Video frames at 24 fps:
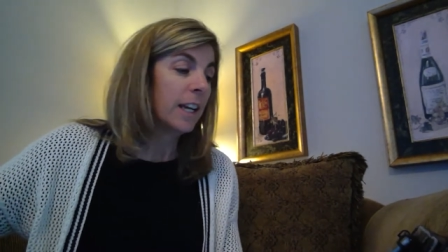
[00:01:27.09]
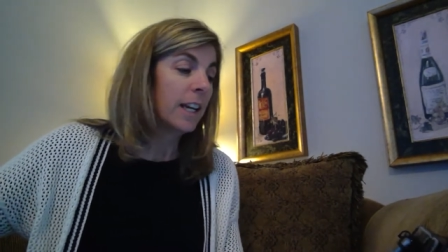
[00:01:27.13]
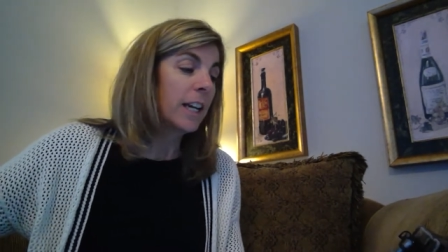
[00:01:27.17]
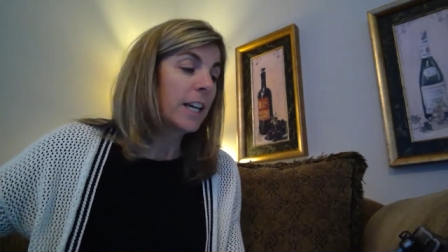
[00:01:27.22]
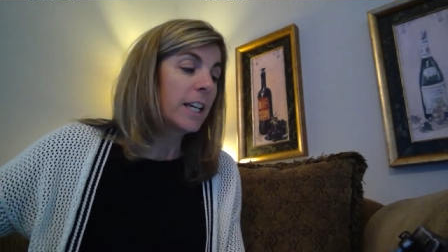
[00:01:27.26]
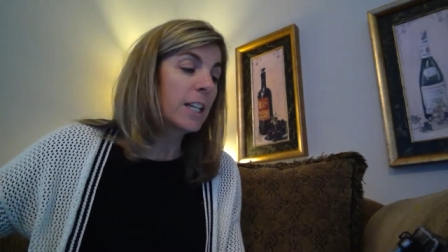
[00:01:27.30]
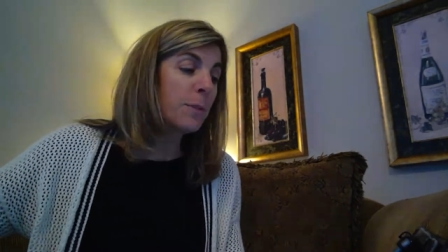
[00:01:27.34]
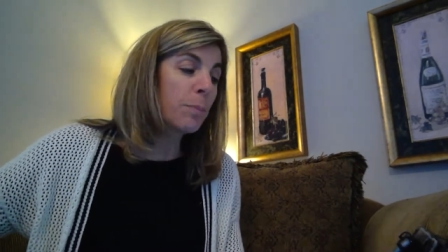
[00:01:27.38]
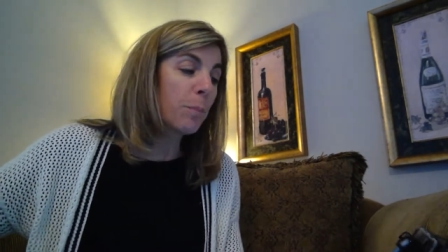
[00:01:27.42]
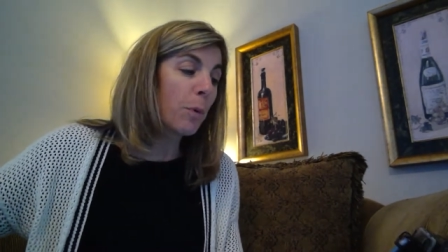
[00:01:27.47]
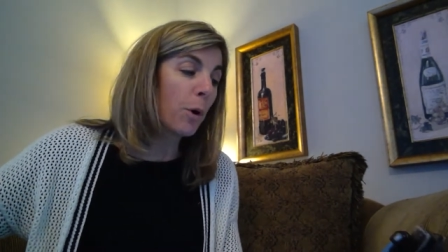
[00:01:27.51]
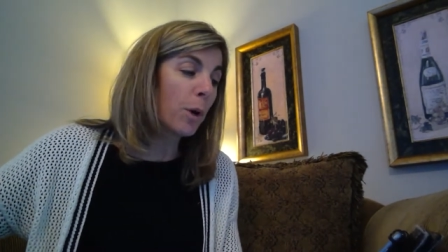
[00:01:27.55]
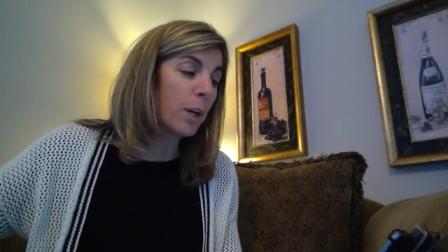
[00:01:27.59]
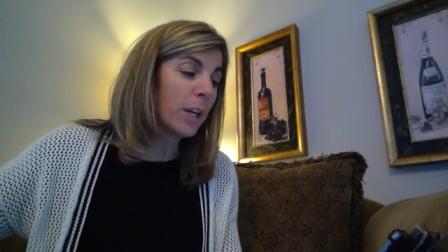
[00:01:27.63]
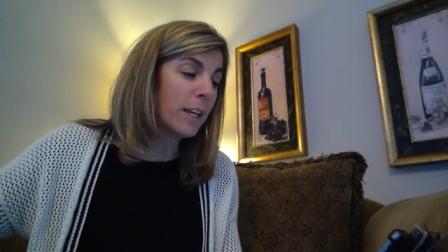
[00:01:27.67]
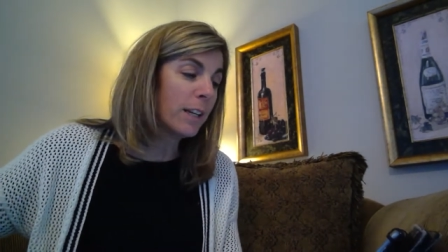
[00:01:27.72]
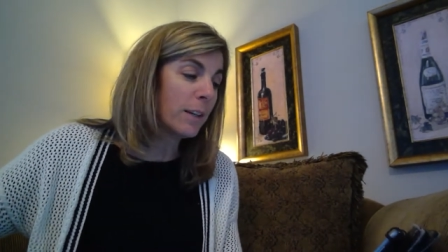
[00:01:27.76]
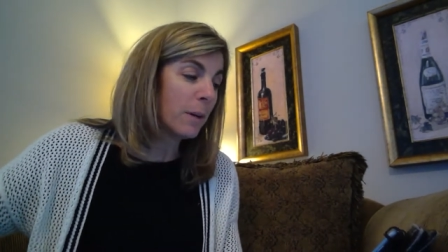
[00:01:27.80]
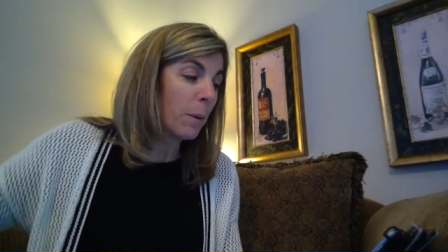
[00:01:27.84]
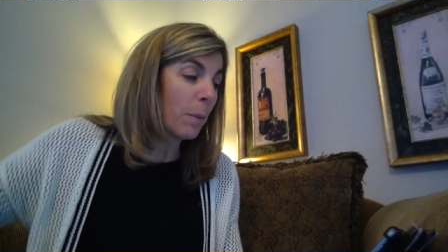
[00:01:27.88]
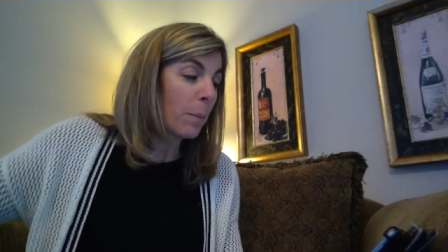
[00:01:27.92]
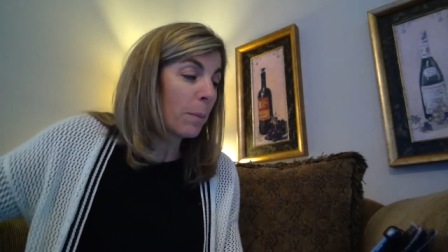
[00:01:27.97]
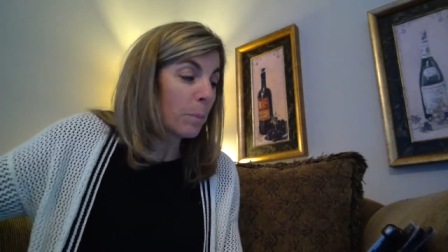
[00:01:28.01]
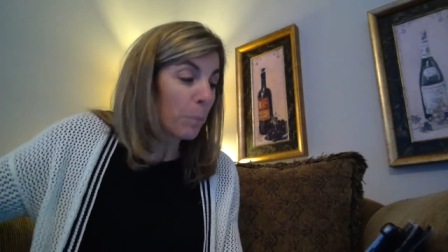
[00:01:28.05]
His
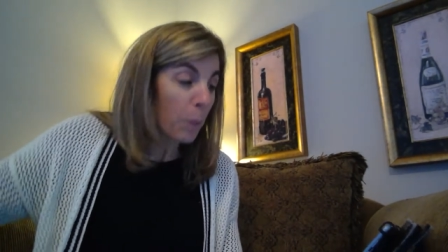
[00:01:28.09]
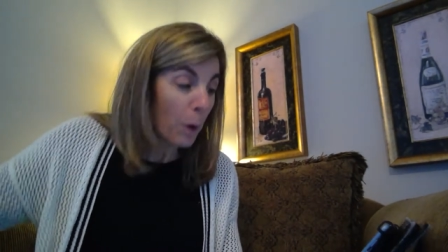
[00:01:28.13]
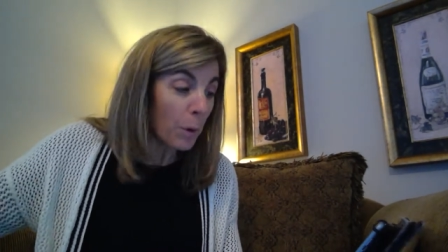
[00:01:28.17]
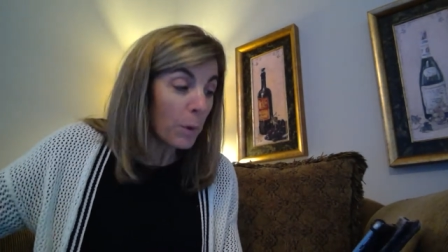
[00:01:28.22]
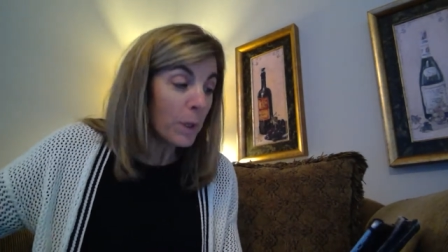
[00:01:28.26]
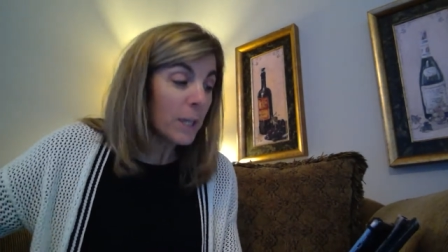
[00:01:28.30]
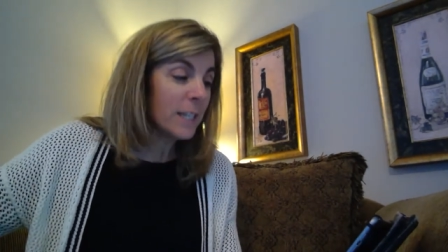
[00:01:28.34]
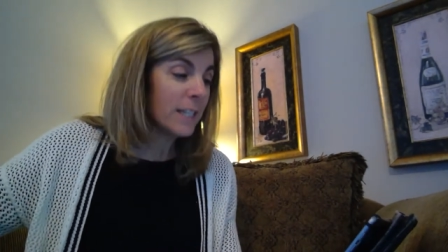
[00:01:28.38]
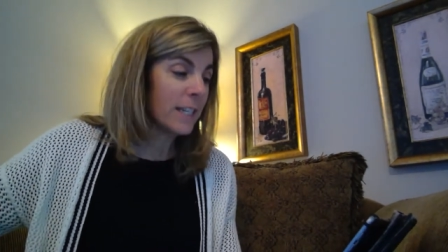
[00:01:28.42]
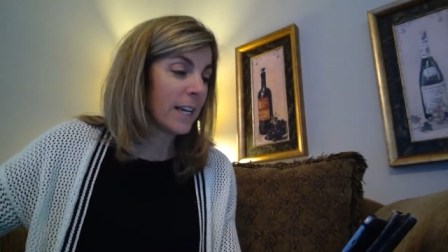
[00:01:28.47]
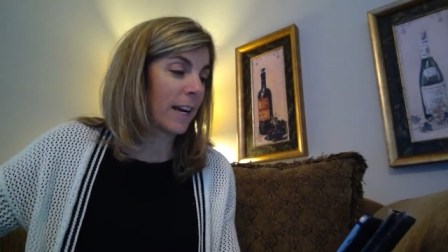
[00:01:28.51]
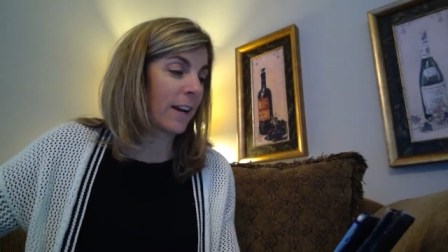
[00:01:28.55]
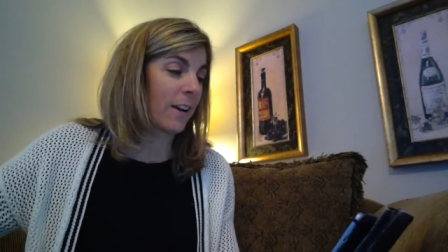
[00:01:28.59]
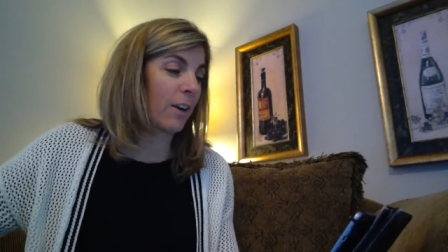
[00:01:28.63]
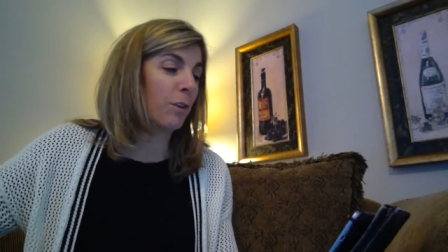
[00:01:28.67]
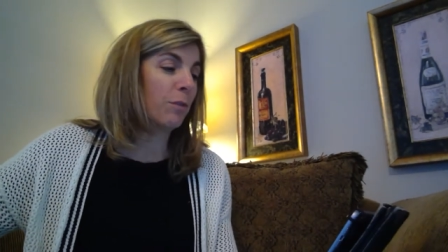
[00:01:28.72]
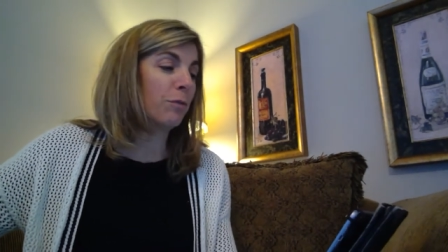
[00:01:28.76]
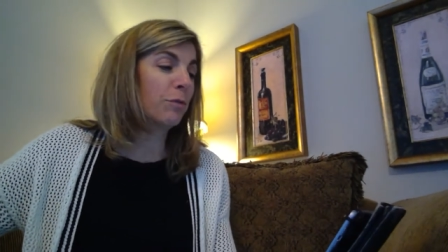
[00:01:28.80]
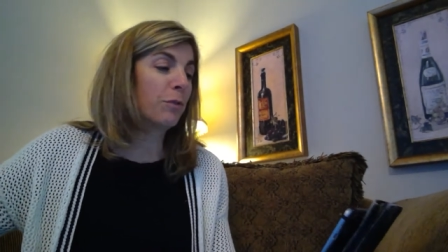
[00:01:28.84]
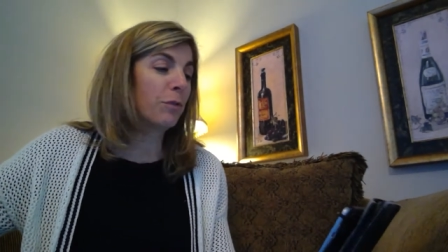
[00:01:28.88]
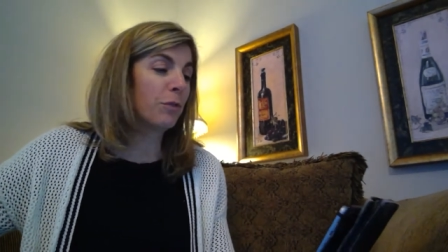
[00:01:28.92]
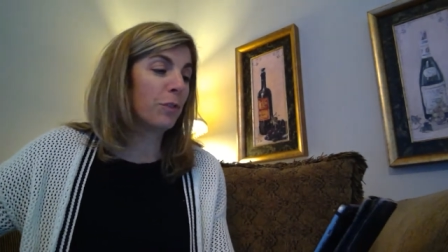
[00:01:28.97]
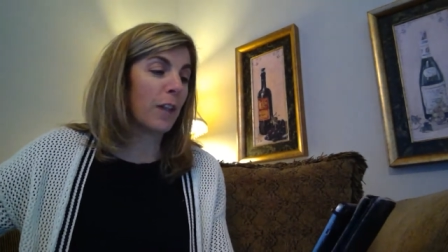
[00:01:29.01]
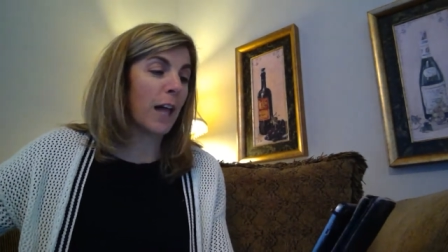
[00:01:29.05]
pointing
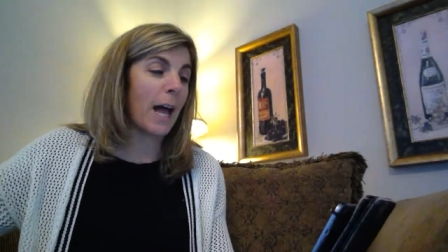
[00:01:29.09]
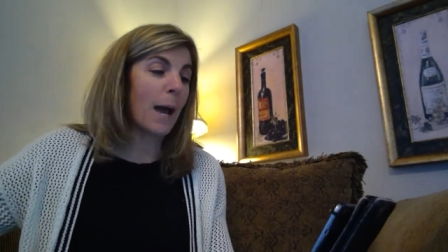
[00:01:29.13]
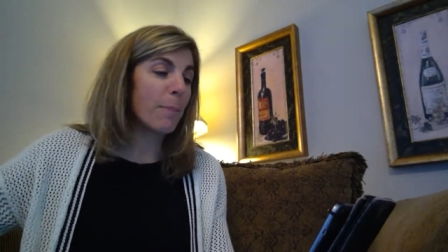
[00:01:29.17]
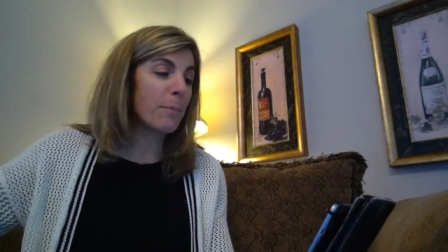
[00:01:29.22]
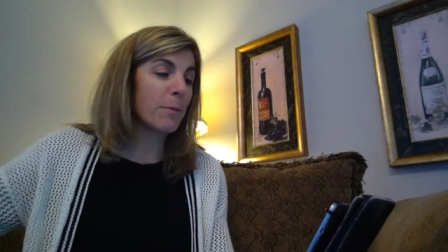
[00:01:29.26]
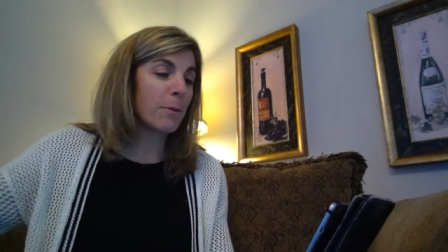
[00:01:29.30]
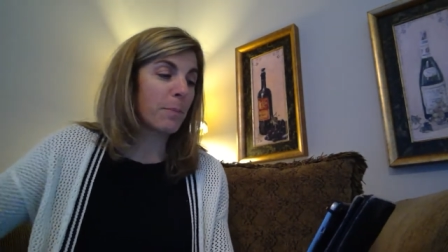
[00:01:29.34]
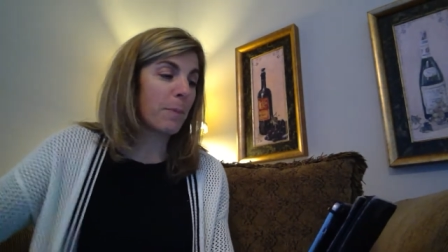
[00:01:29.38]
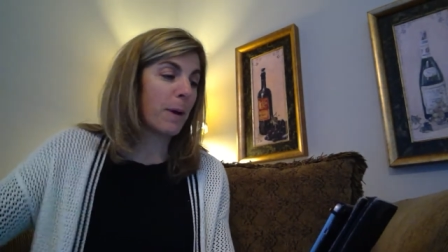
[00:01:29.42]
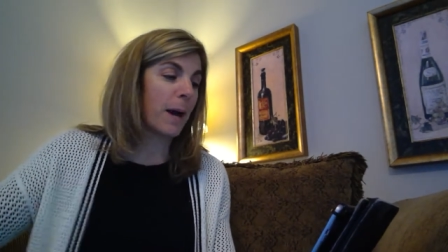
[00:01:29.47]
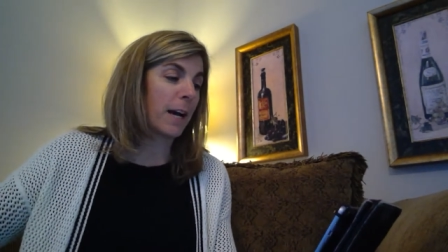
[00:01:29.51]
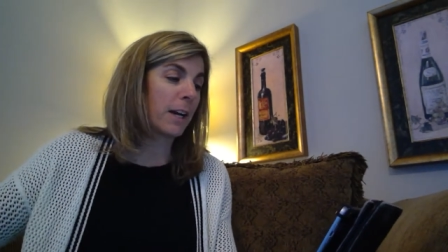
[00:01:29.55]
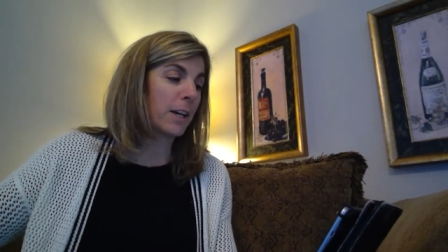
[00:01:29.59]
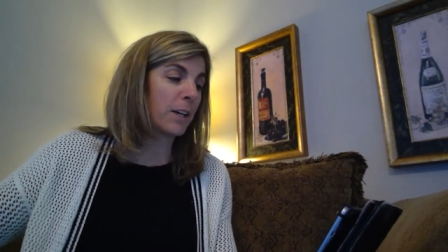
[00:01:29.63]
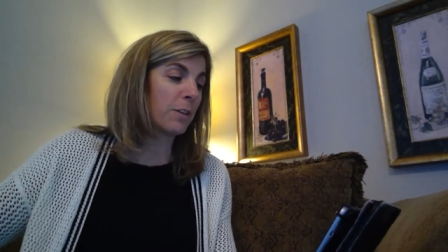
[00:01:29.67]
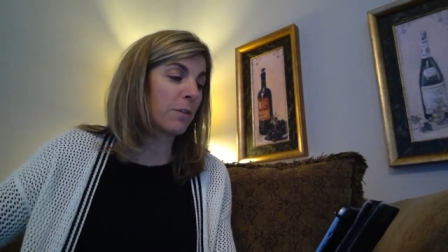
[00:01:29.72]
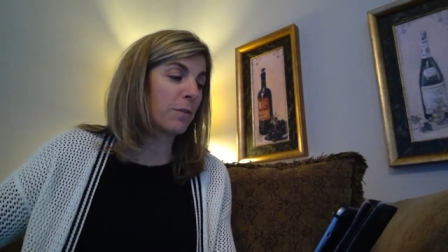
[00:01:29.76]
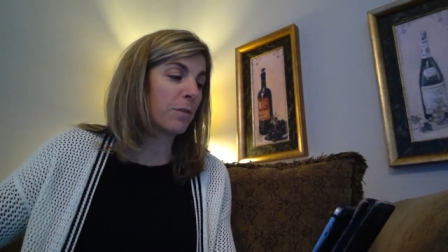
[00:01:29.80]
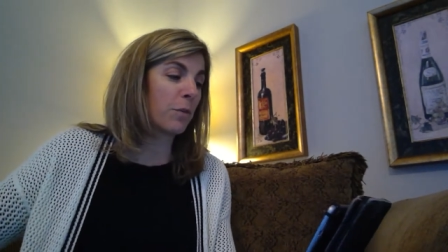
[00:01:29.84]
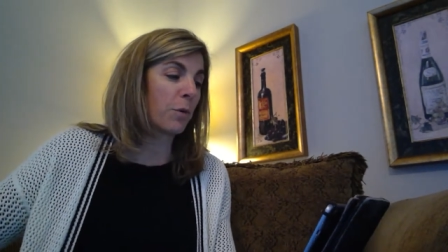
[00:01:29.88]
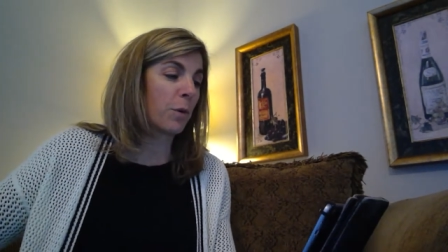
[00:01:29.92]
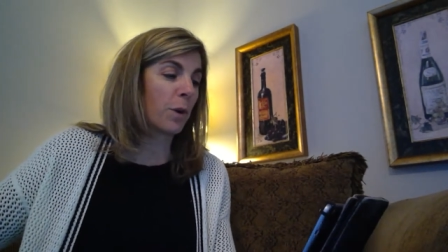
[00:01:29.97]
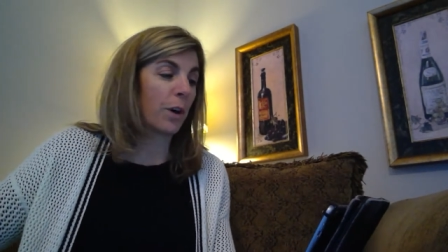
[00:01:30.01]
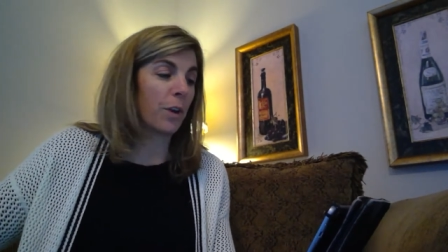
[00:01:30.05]
ponytail flapped back
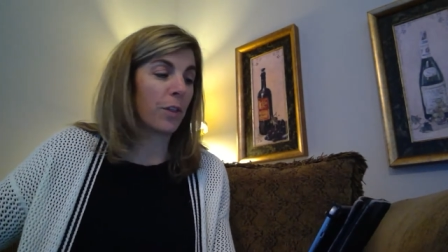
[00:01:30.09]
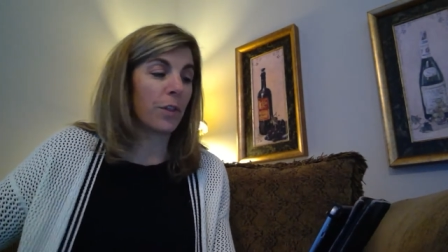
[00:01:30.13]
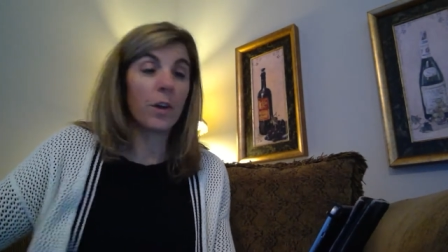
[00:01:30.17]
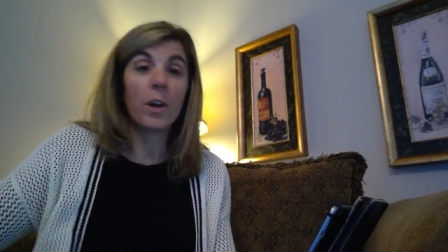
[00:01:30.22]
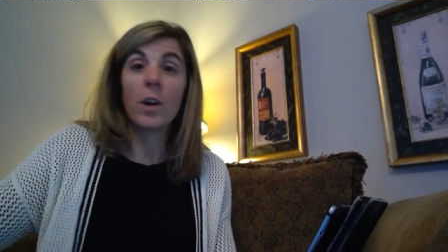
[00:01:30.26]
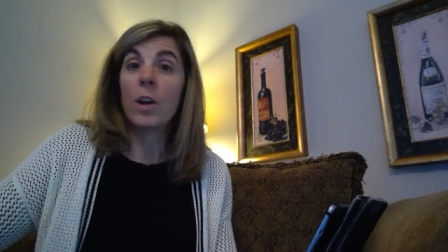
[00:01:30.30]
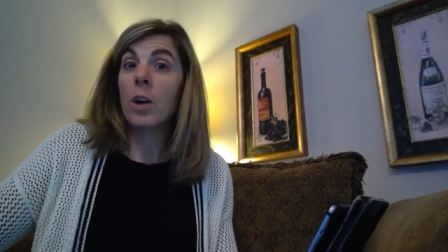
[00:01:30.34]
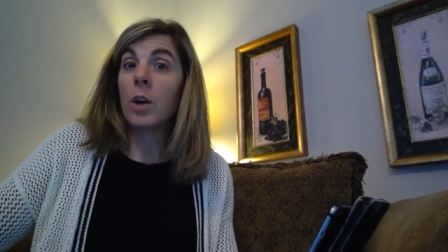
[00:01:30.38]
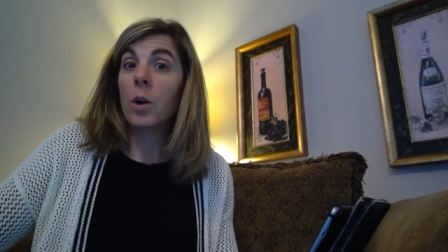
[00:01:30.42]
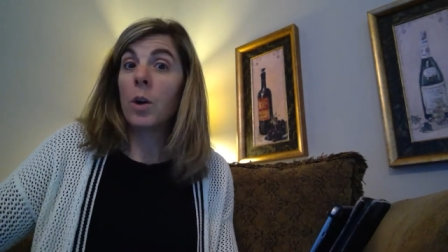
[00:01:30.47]
and forth.